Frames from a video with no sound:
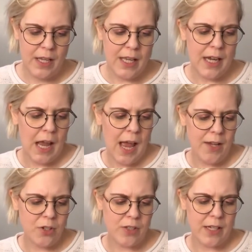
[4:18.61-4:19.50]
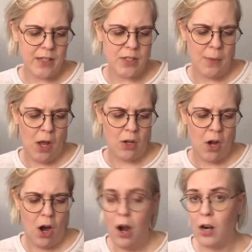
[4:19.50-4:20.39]
It handles like a small
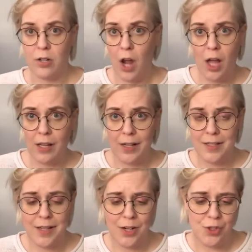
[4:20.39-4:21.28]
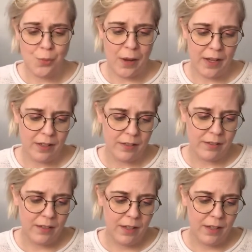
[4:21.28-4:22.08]
car, not like a station wagon.